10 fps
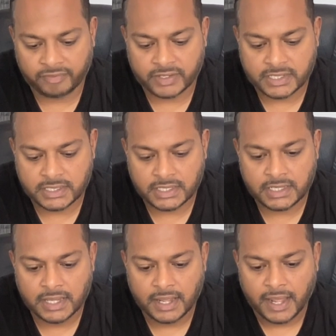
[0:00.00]

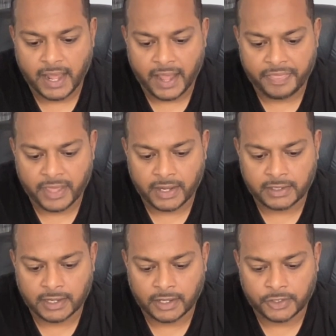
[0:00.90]
FSD. And
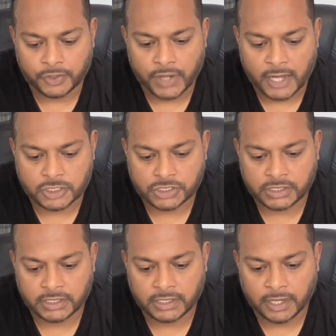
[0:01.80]
then uh, you could
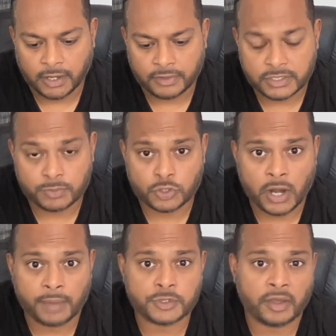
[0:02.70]
actually uh,
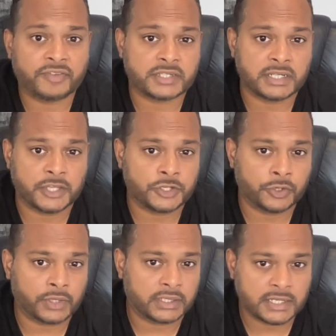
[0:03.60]
subscribe. So FSD, as you
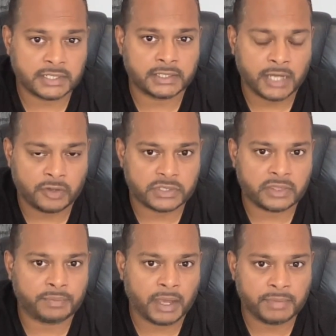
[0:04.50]
know, that Tesla announced that
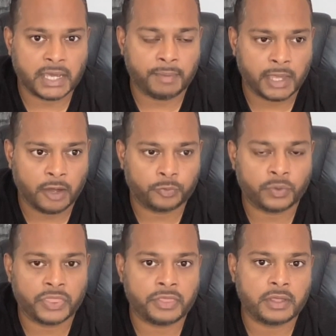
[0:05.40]
they might be coming out
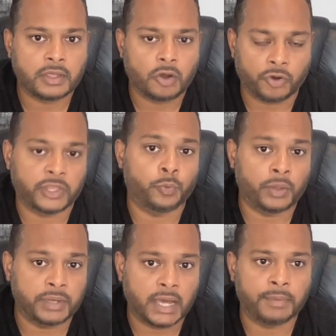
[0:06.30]
with, or they
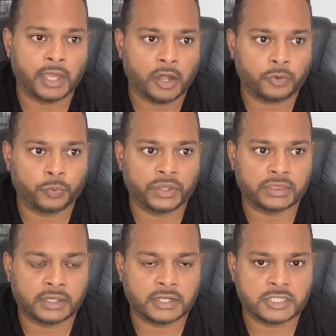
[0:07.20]
will be coming out with
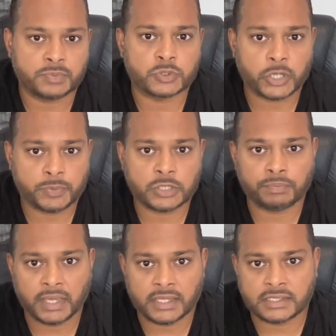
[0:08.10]
a
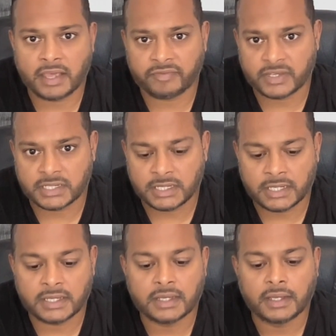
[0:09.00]
subscription-based
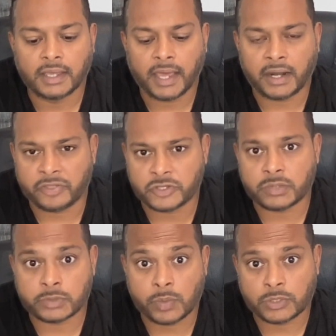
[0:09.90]
FSD and other
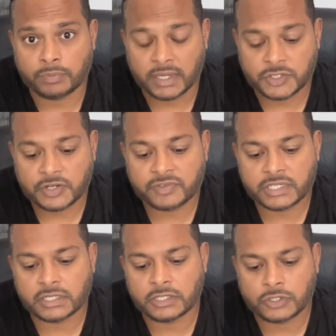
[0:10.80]
subscription-based
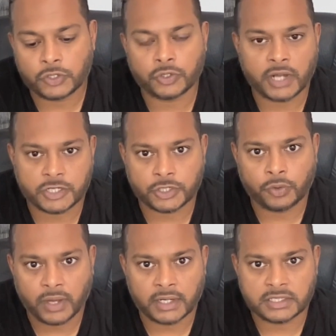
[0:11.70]
services. So you could actually
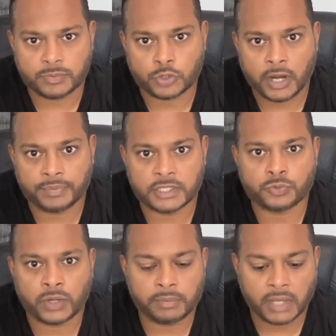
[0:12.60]
go ahead and subscribe this
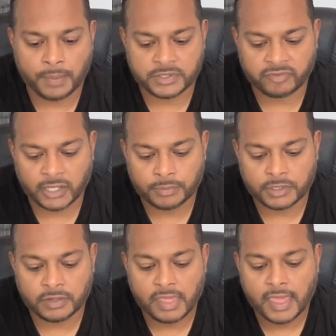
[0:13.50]
when it becomes
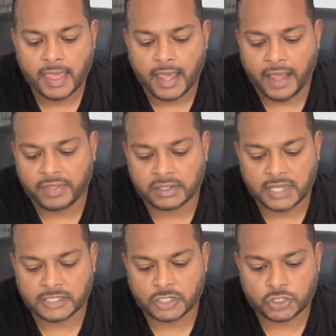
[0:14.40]
available. And then
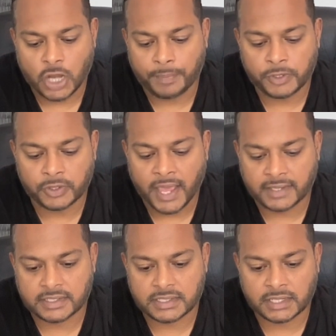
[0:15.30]
Tesla Shop, you could
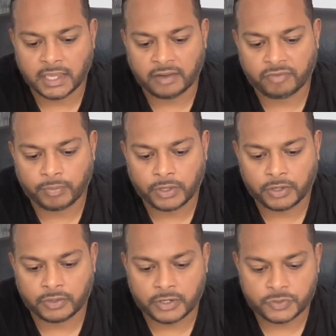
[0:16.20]
access it again from
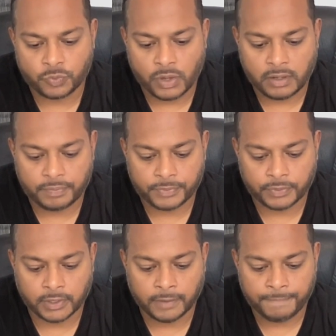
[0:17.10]
here as well.
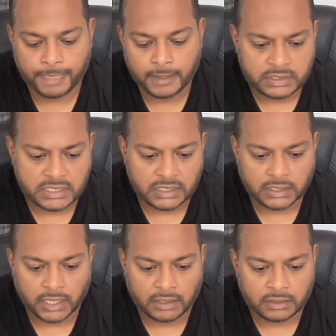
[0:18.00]
Okay. see
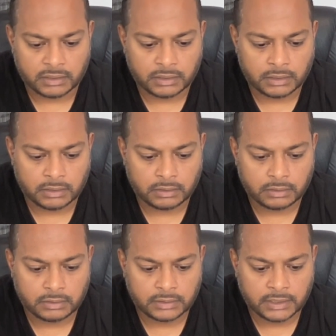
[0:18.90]
again, a little
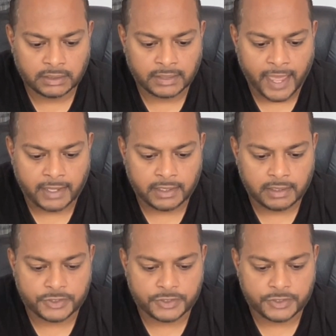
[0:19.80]
little laggy.